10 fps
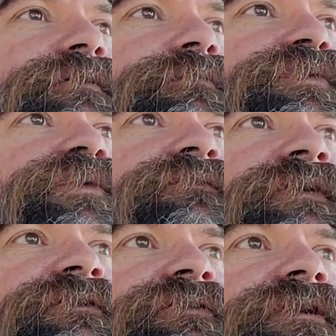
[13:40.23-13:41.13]
between
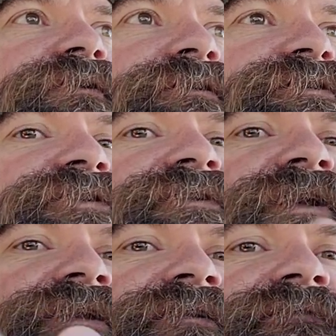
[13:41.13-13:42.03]
vendoring and just
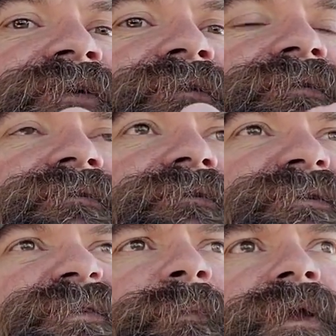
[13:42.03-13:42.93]
attending an event,
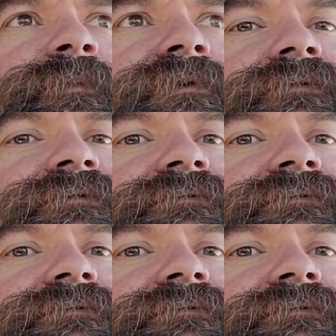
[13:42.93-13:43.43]
it's the people.